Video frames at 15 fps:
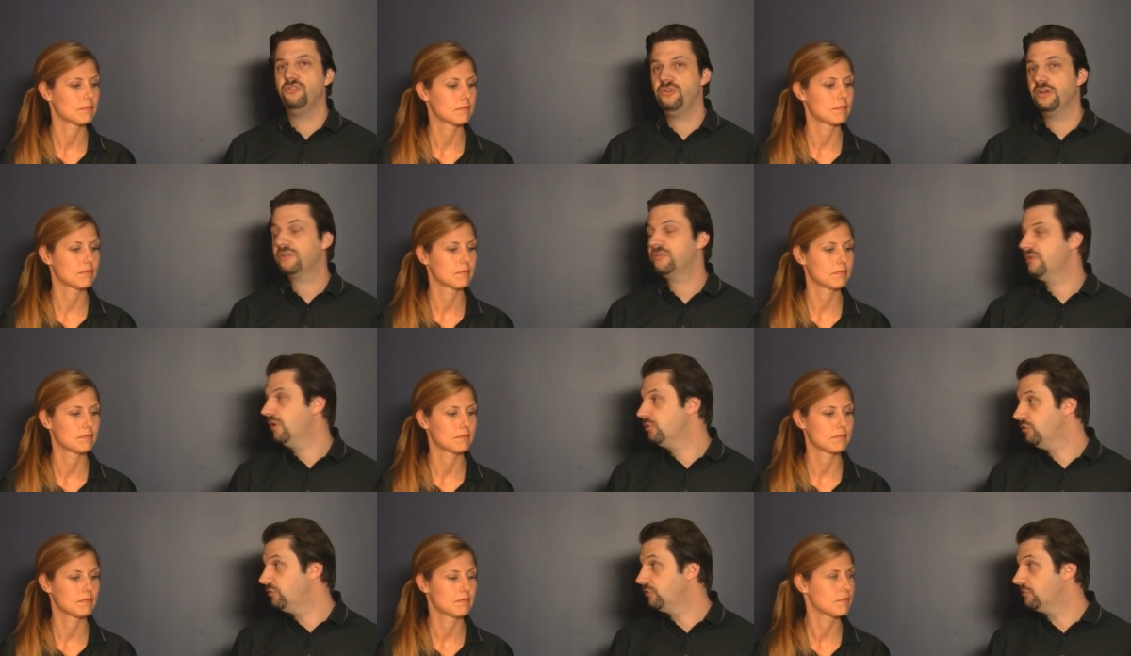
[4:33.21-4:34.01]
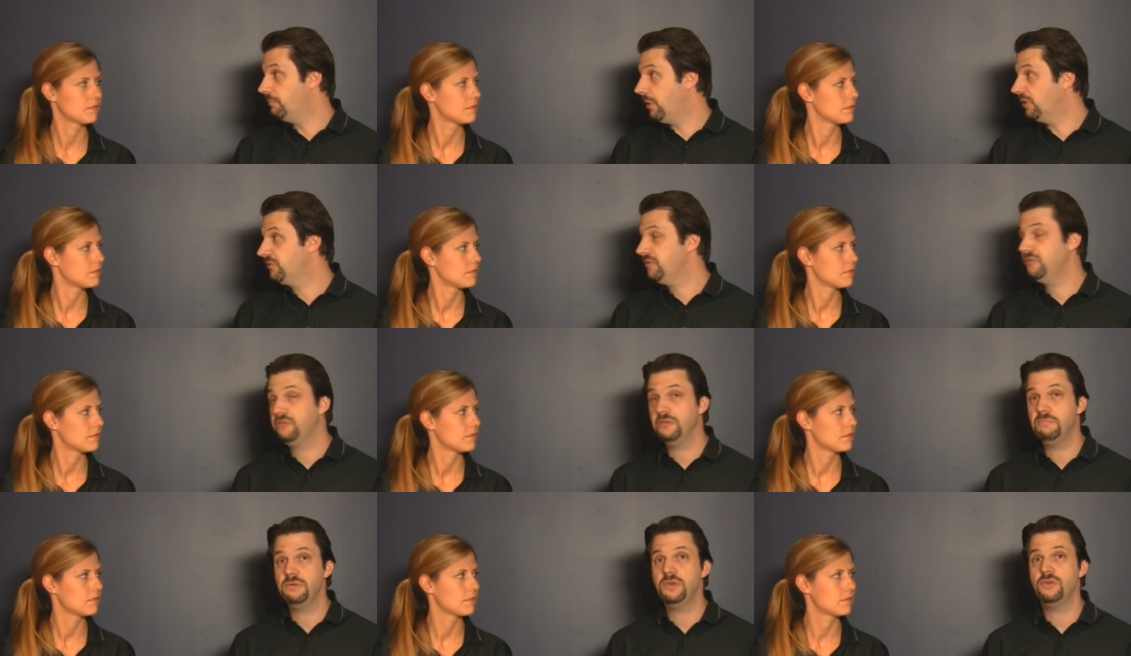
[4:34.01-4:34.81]
Speaker 1: G X L uses
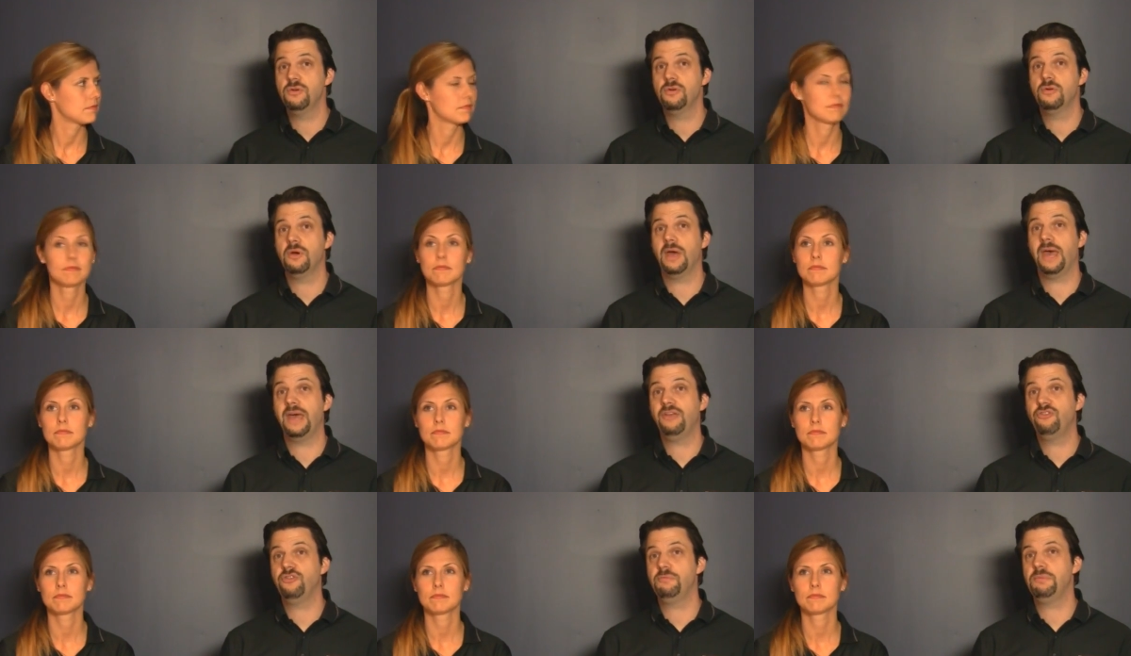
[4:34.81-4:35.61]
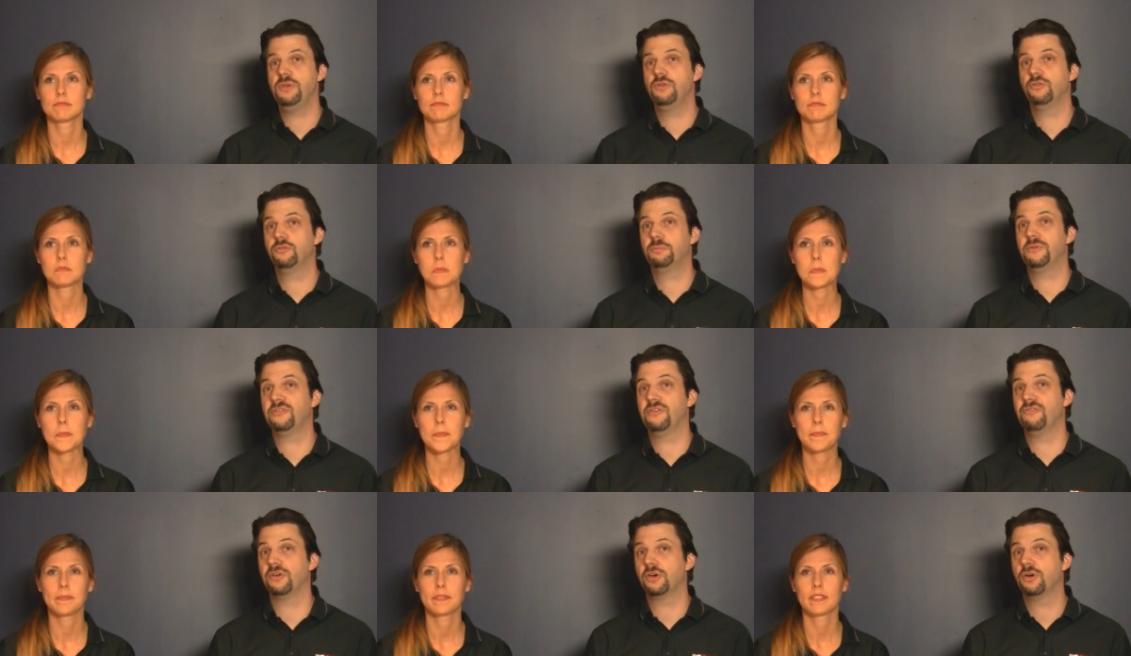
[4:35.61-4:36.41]
multi-C P U and G P
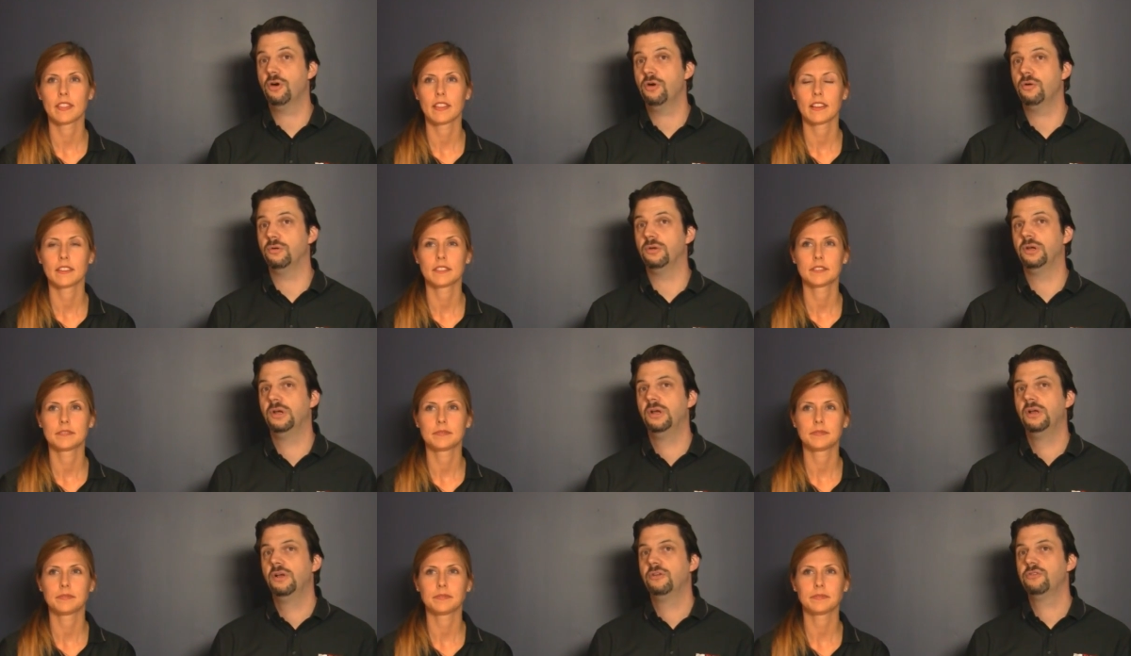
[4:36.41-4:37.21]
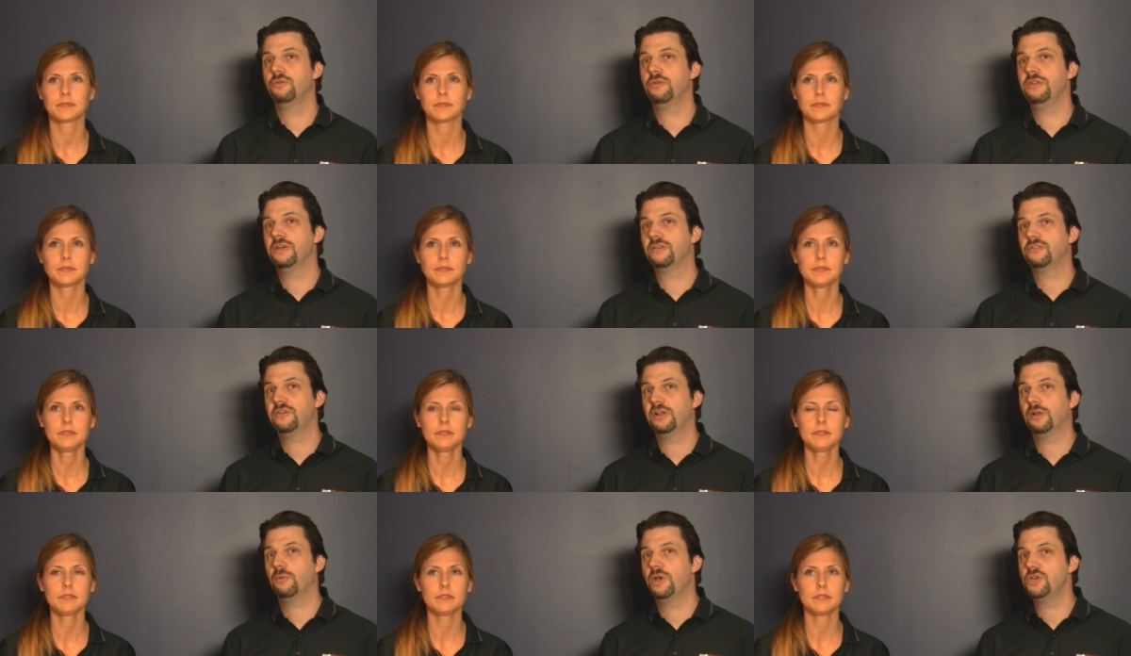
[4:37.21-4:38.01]
U-specific code, so the
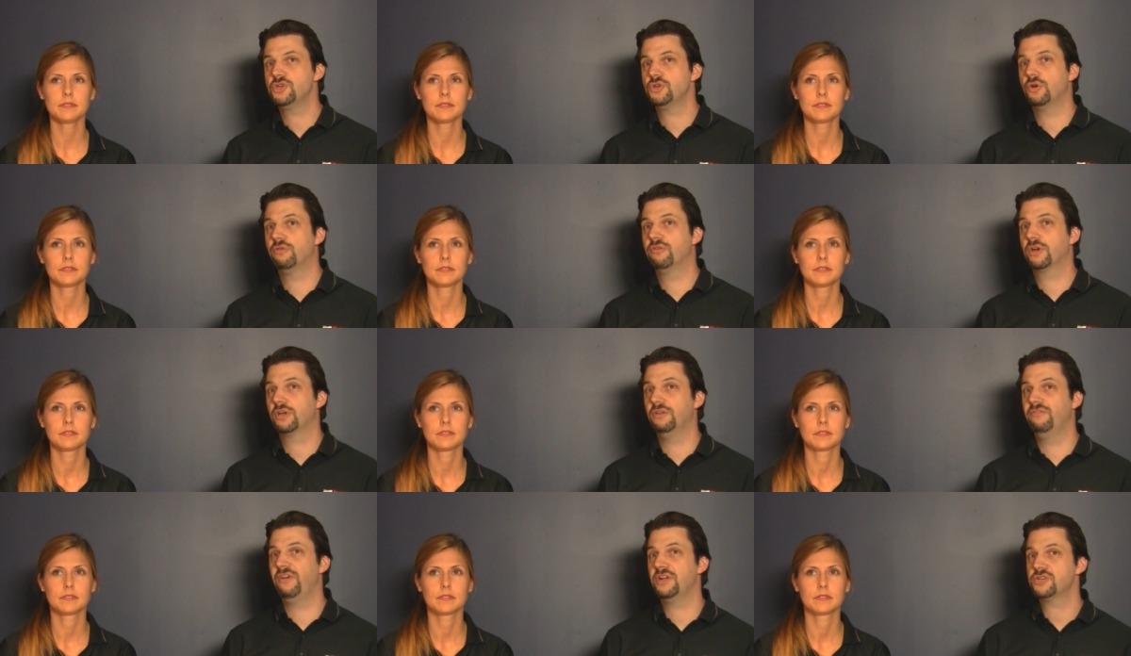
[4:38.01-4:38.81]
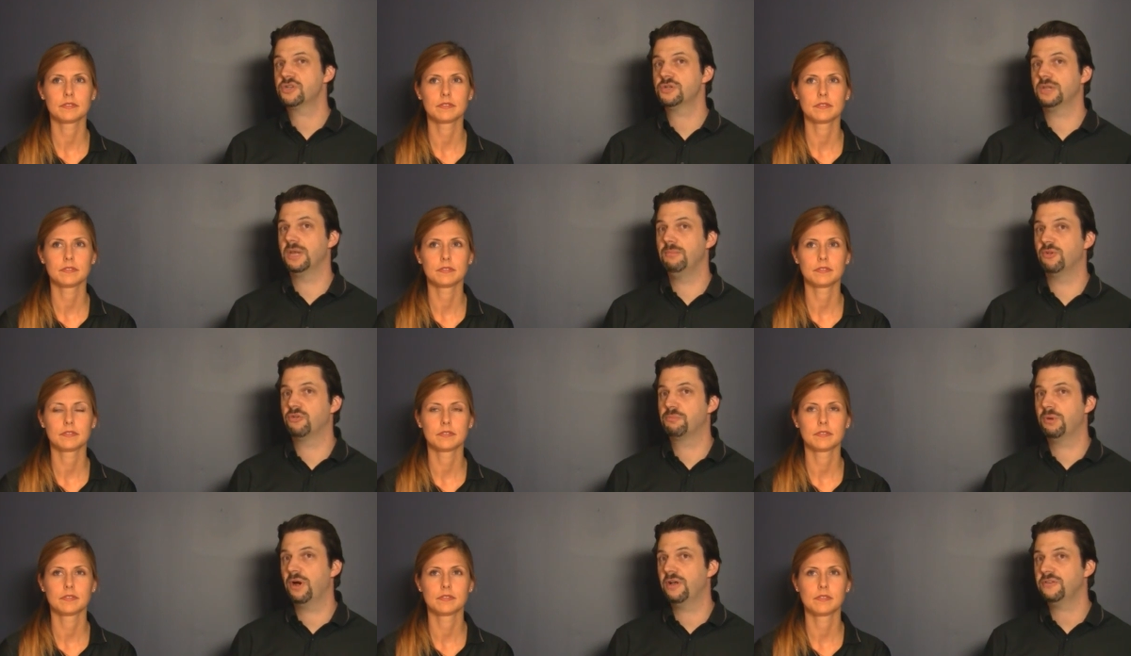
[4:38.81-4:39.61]
acceleration over conventional
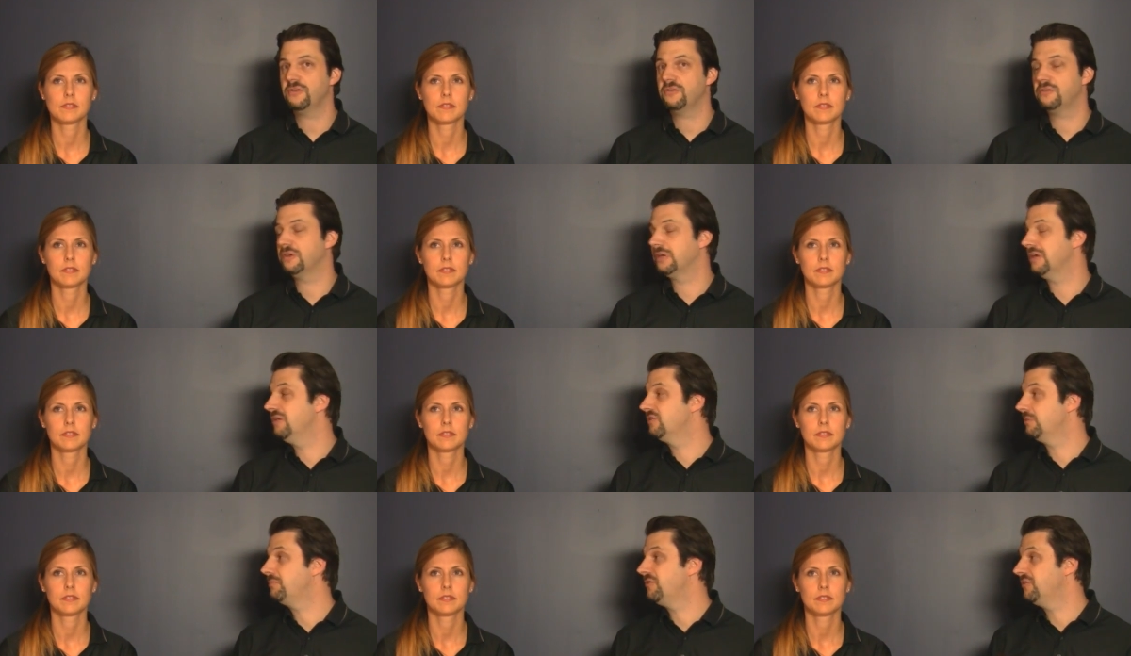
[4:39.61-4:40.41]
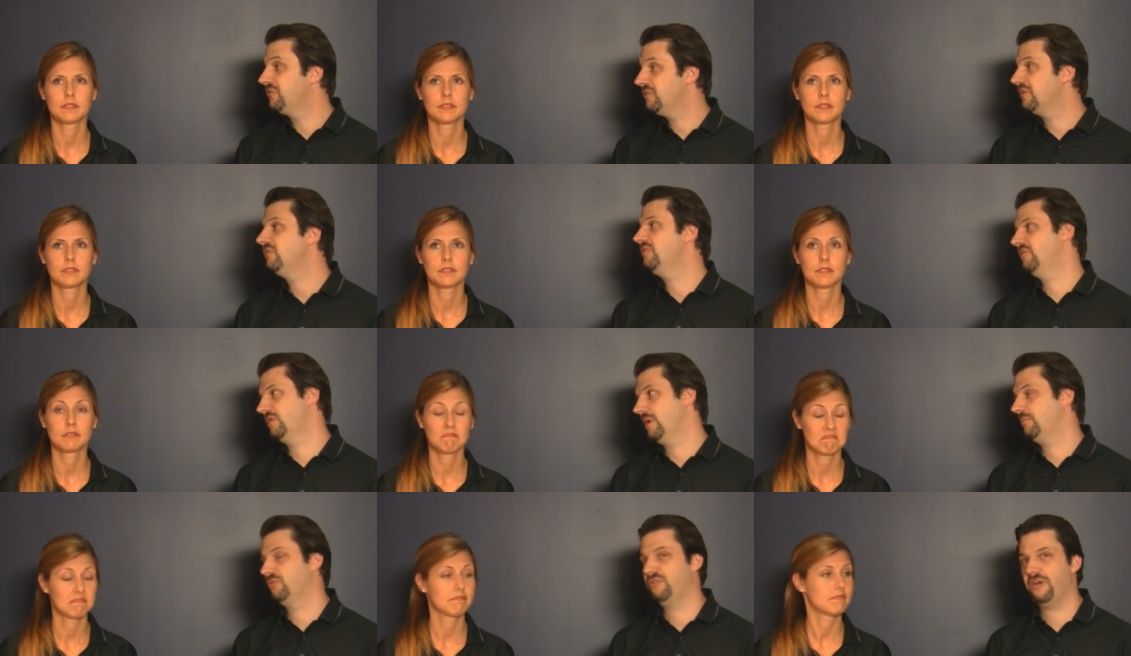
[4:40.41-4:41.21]
image processing is up to
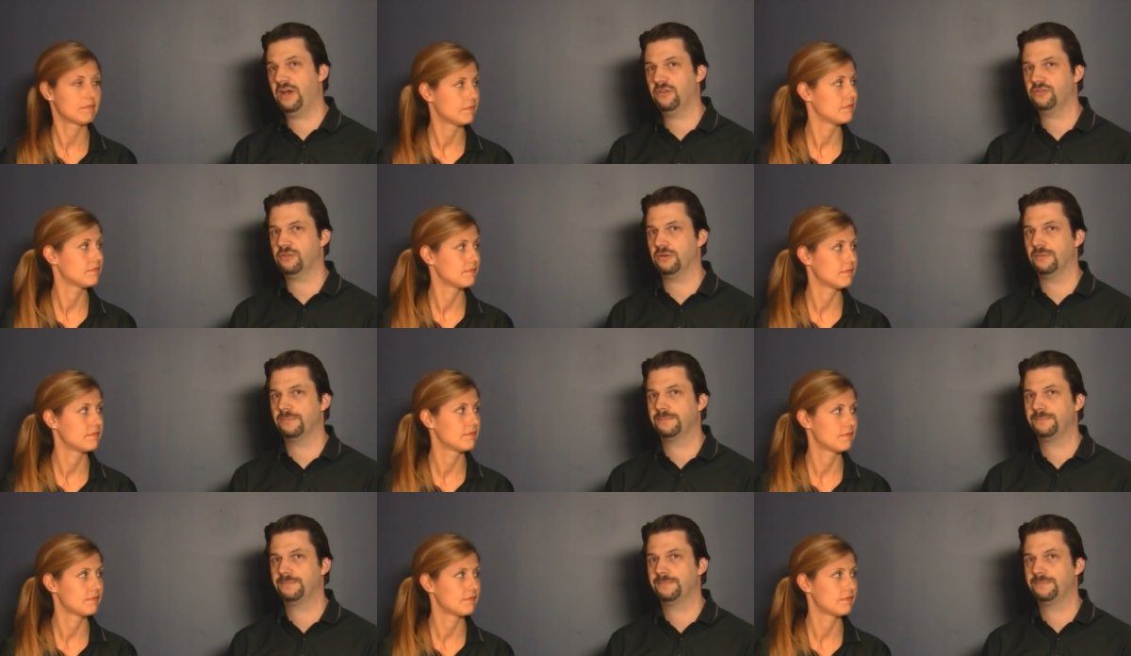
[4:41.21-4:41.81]
sixty times faster.